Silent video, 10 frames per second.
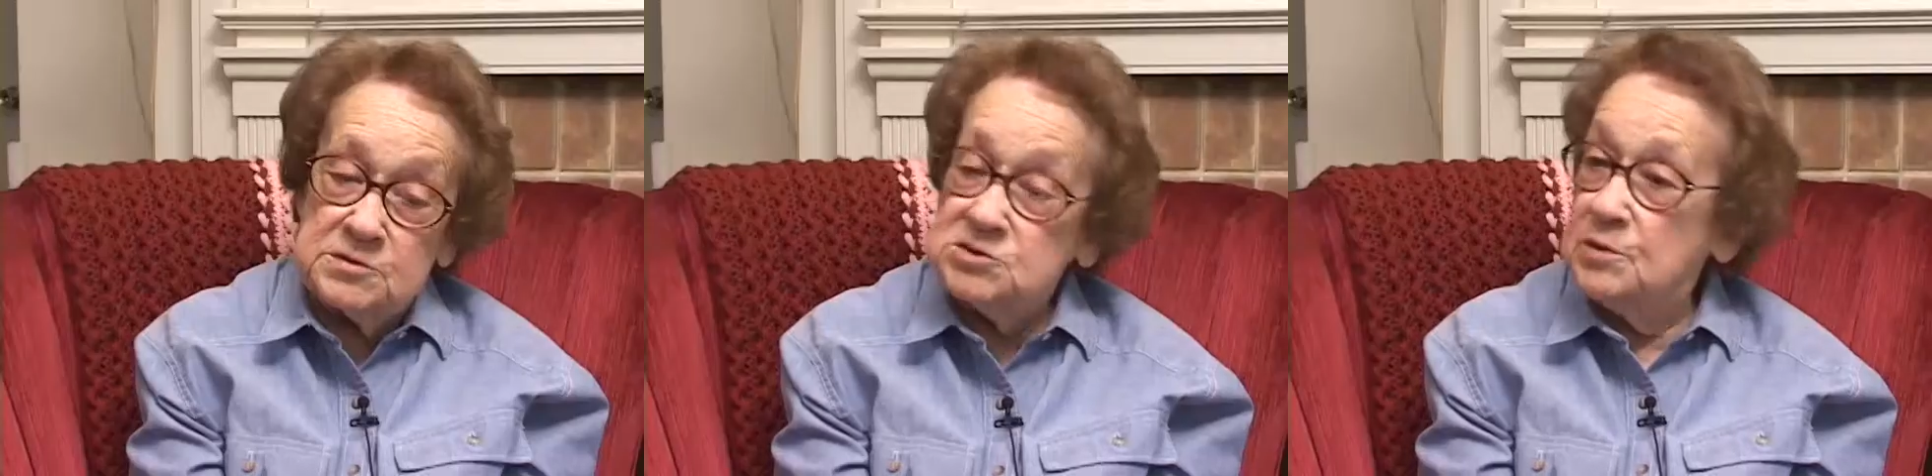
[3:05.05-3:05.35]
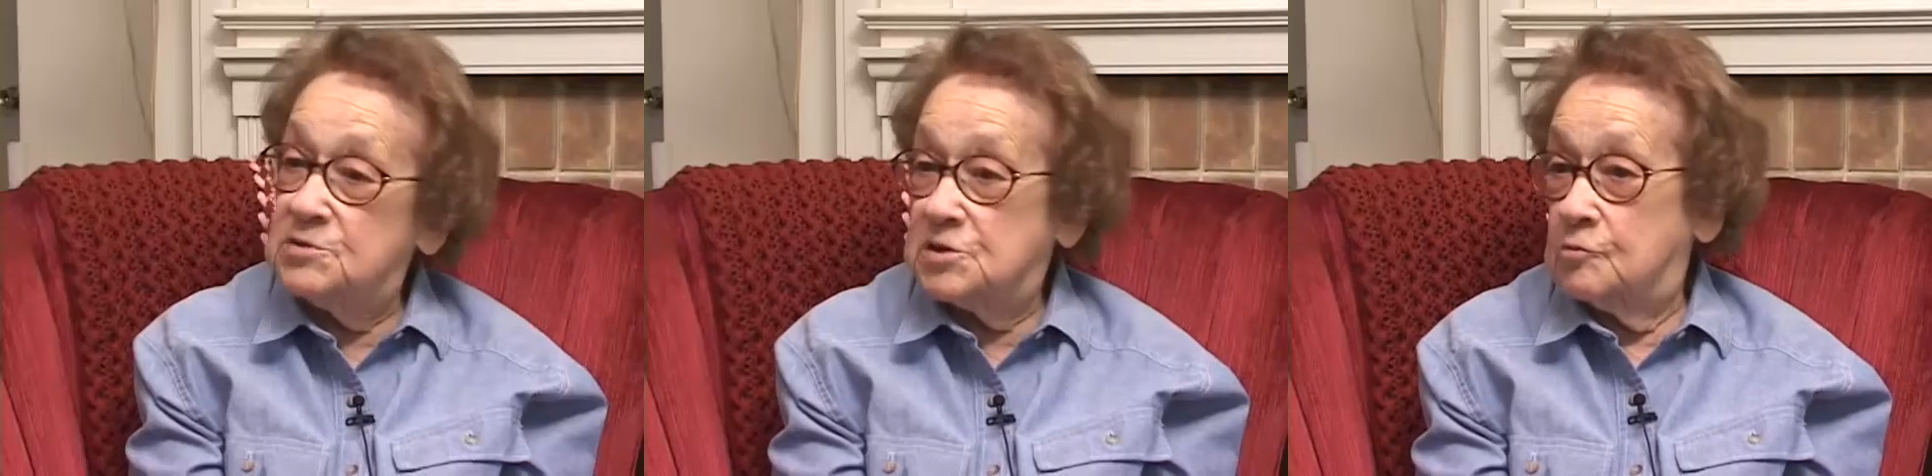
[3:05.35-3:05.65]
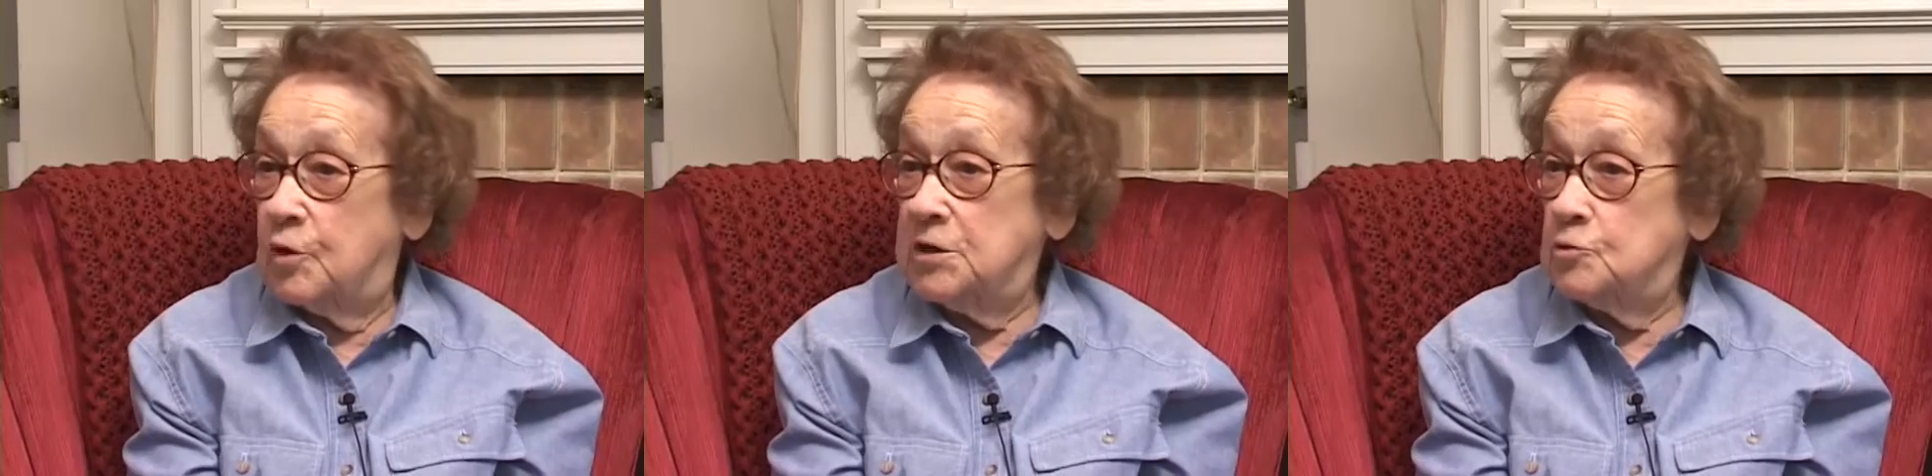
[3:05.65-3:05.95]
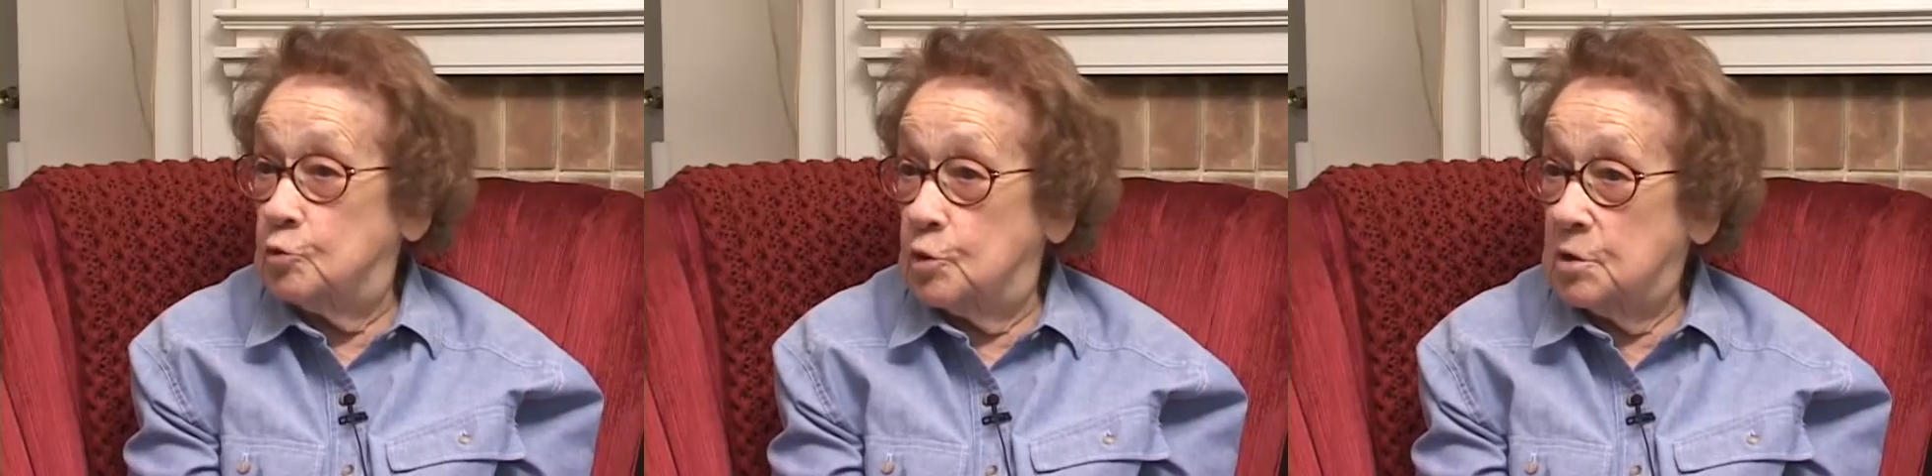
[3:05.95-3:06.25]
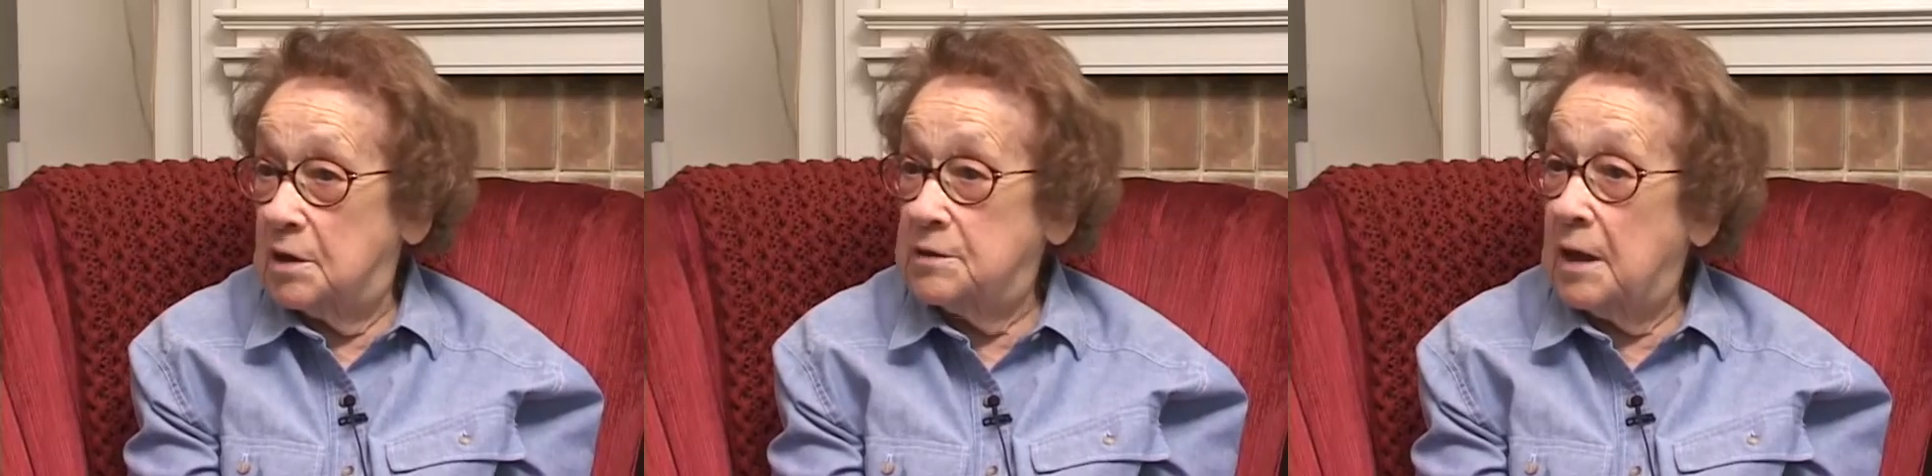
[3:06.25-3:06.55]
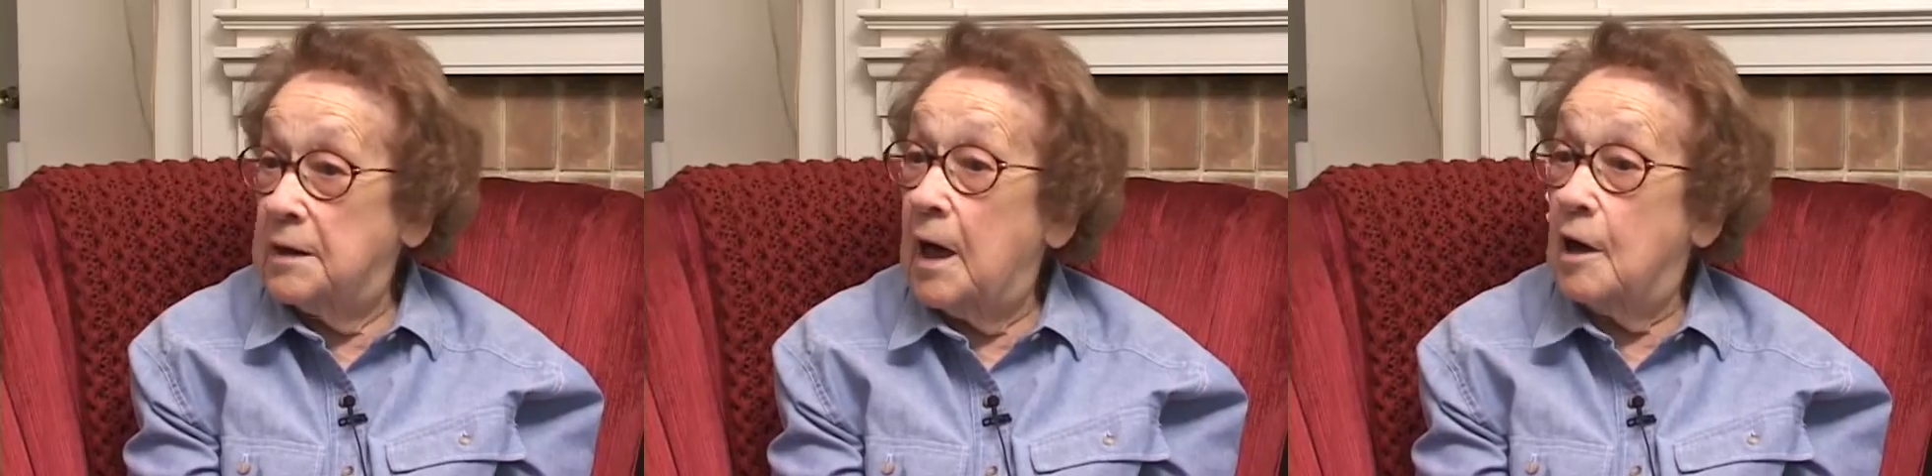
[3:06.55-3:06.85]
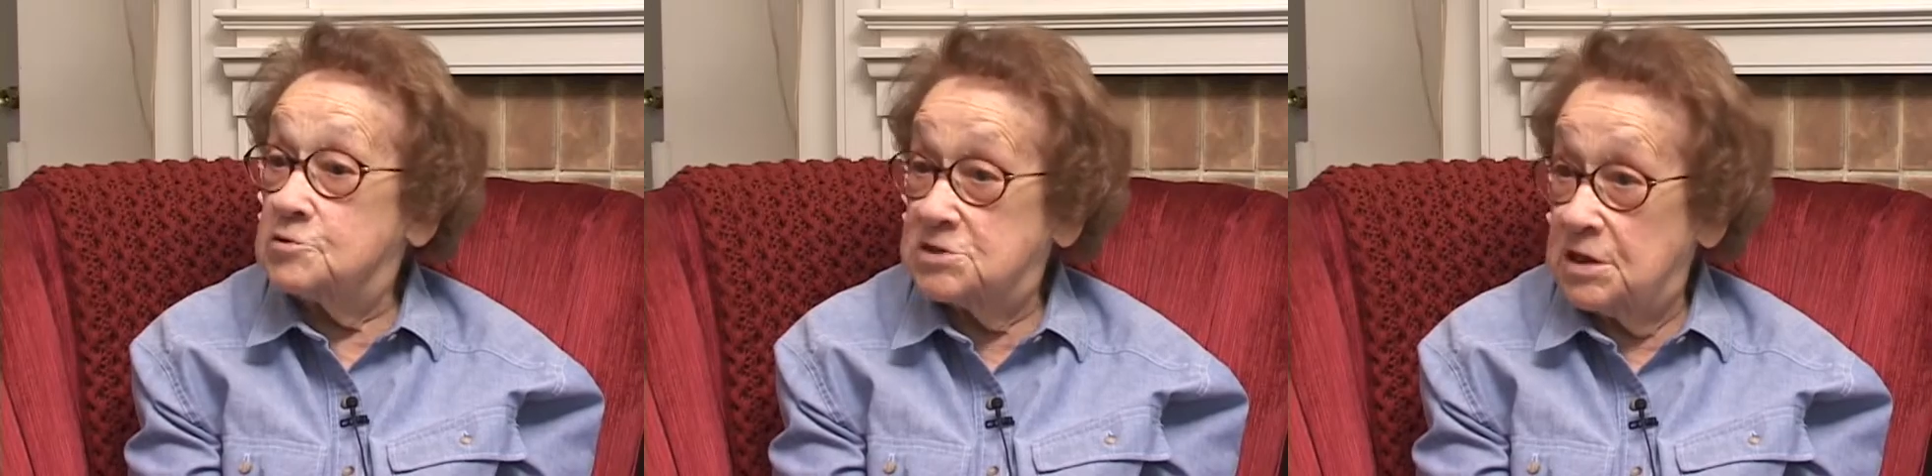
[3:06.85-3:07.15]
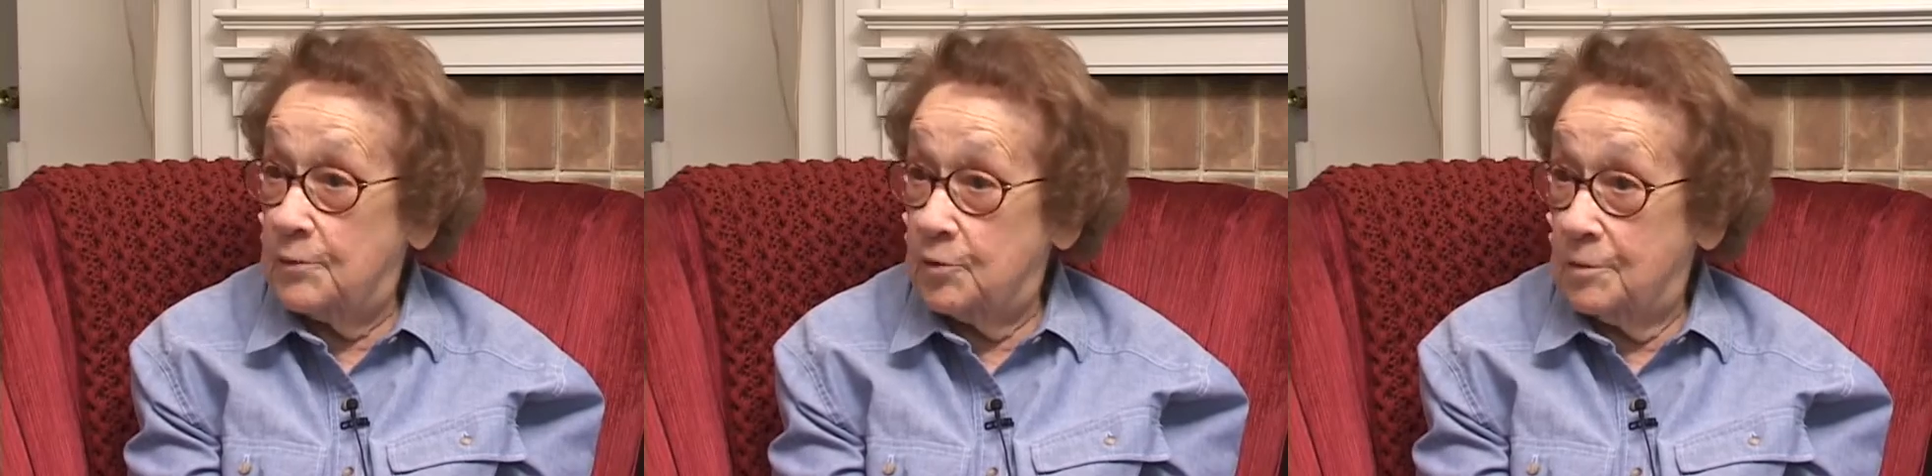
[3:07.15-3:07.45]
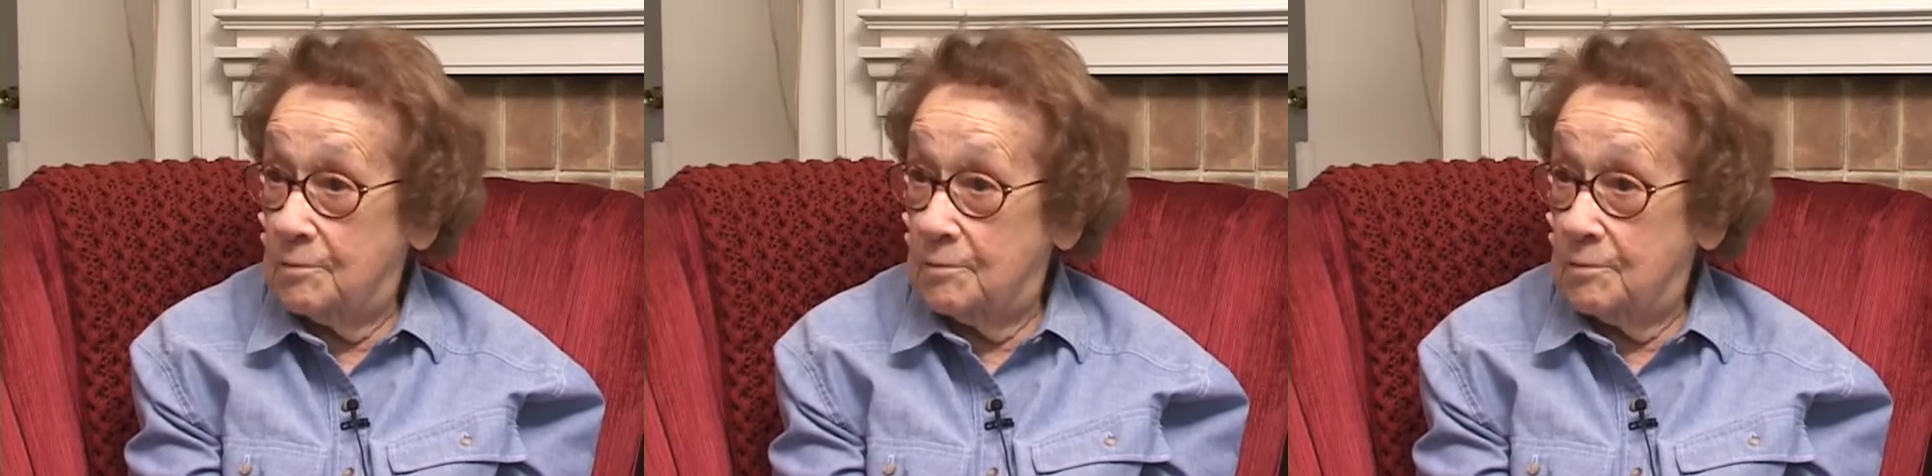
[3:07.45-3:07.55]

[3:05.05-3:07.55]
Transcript: She was a great cook and a housekeeper.